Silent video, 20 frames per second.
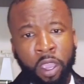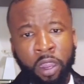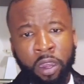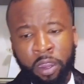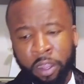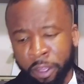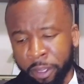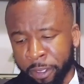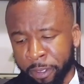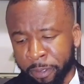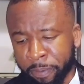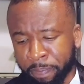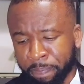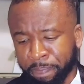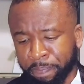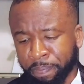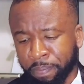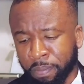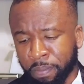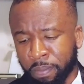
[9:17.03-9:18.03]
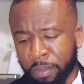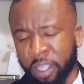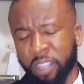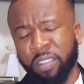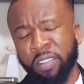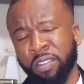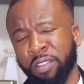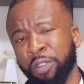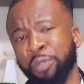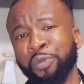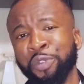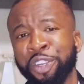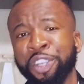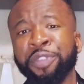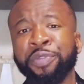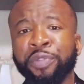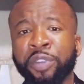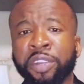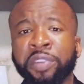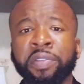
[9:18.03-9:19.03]
And um, this is a
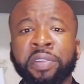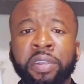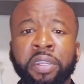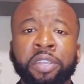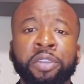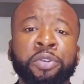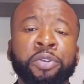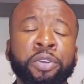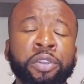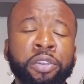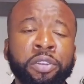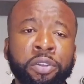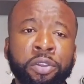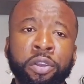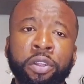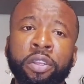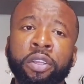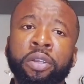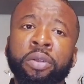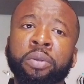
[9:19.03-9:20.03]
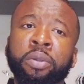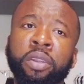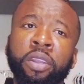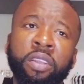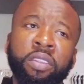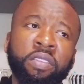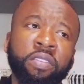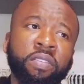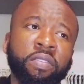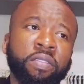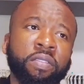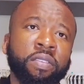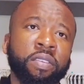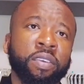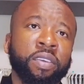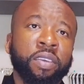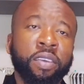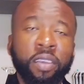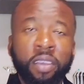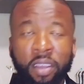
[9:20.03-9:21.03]
really, really, really good cologne. It's,
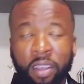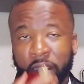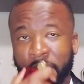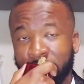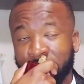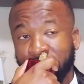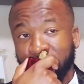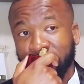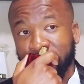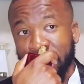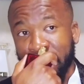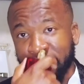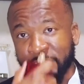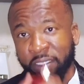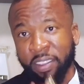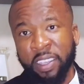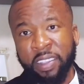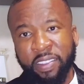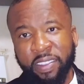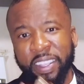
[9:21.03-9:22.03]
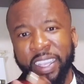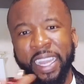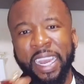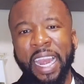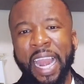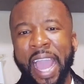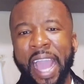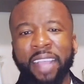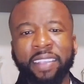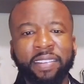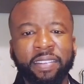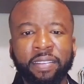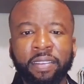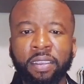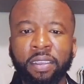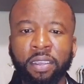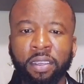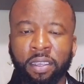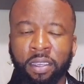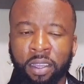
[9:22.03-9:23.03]
it's sexy, it's
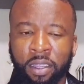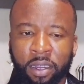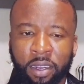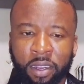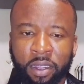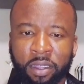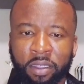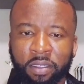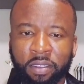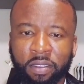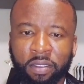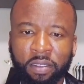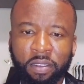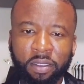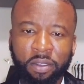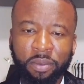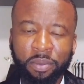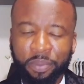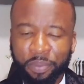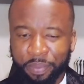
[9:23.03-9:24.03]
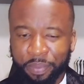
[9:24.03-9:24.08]
classy, it is.